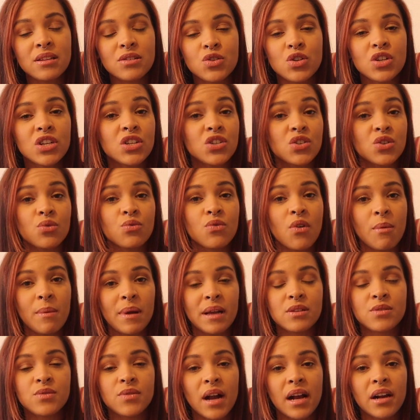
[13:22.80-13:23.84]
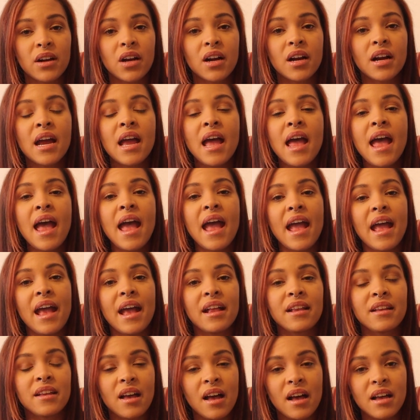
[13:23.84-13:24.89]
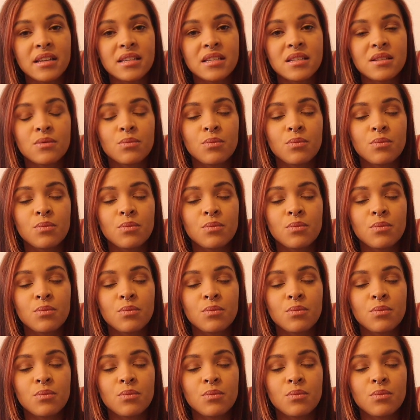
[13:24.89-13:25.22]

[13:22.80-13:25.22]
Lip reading: traditional romance writer, and Gus